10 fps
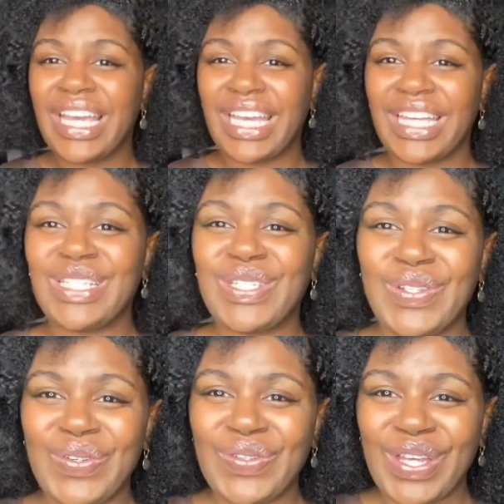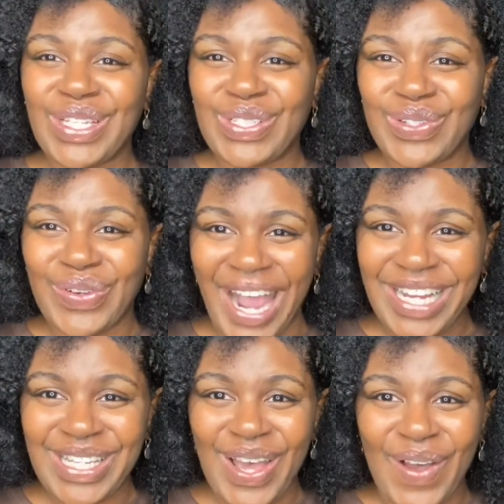into the tract
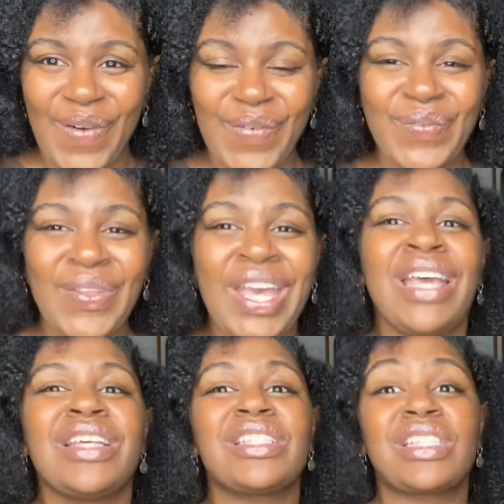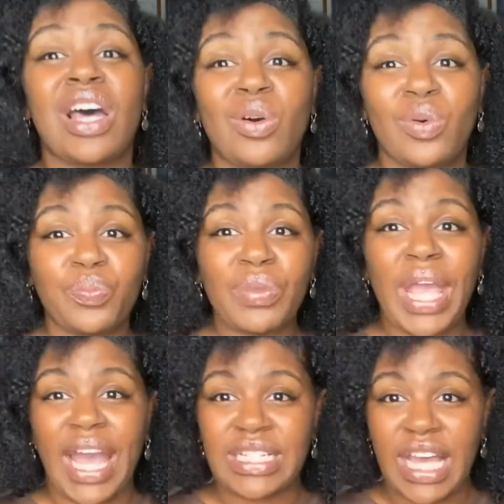home. So
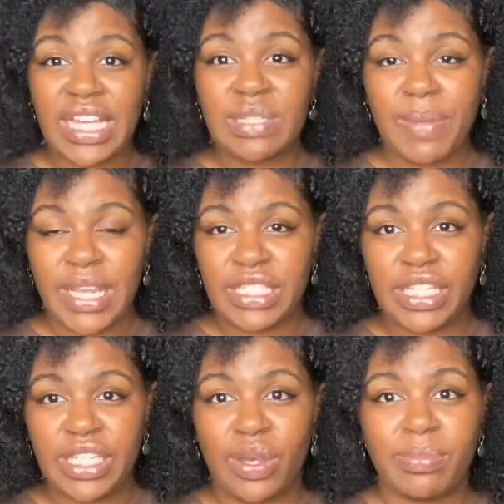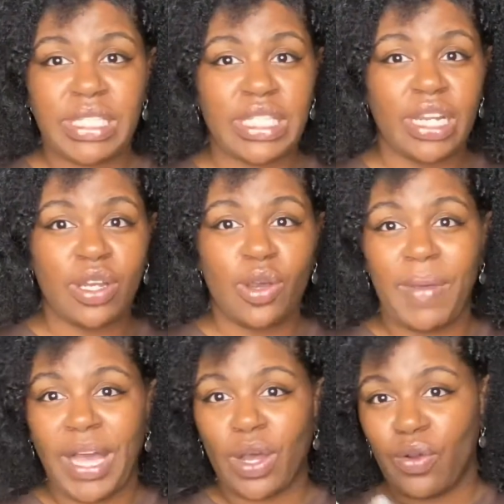as I explained to you, I'm just going to go back
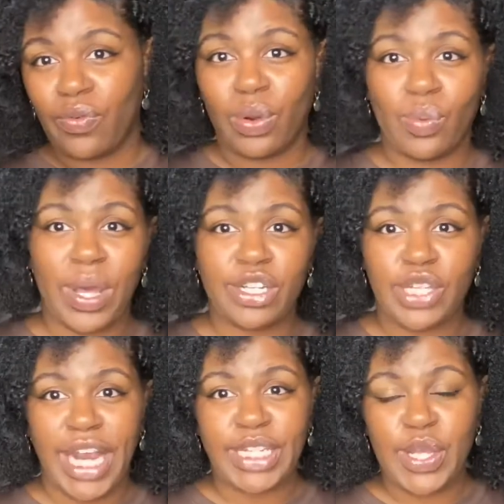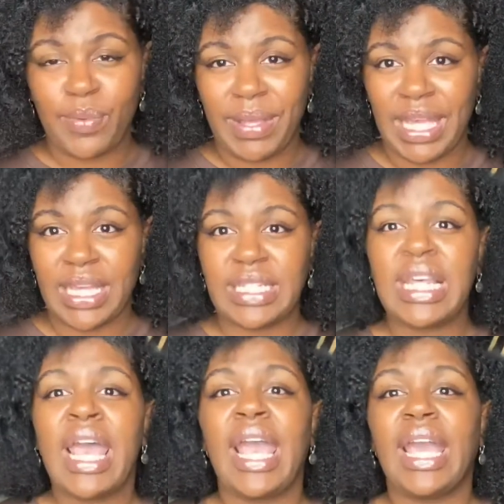over what a tract home is.
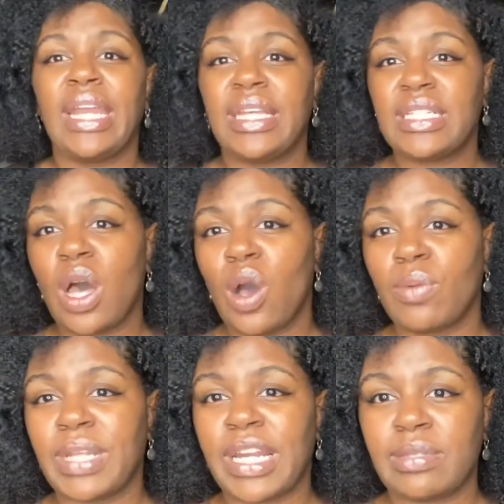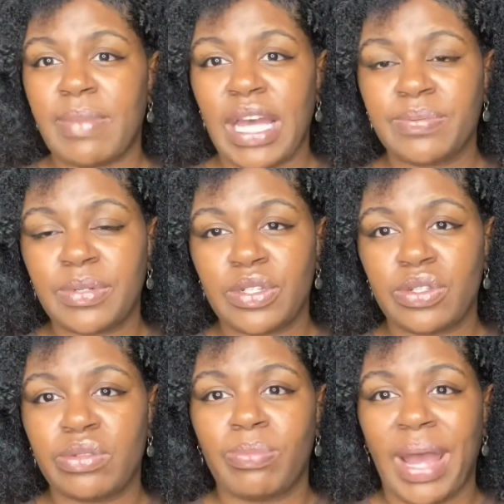It is a home that is mass produced
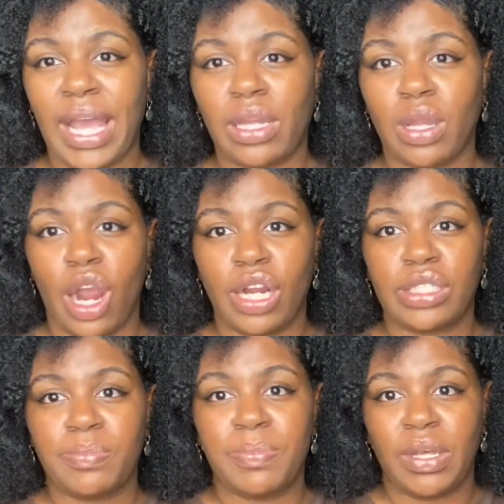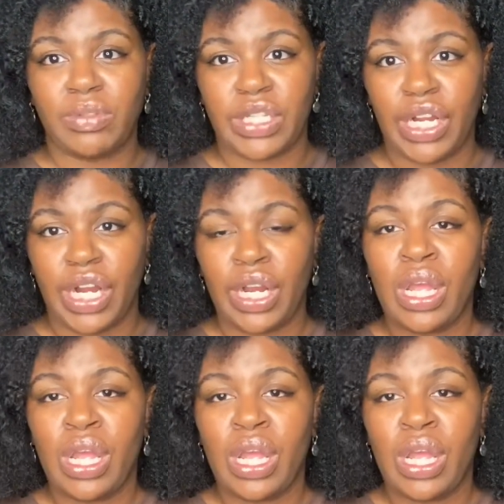by a large builder,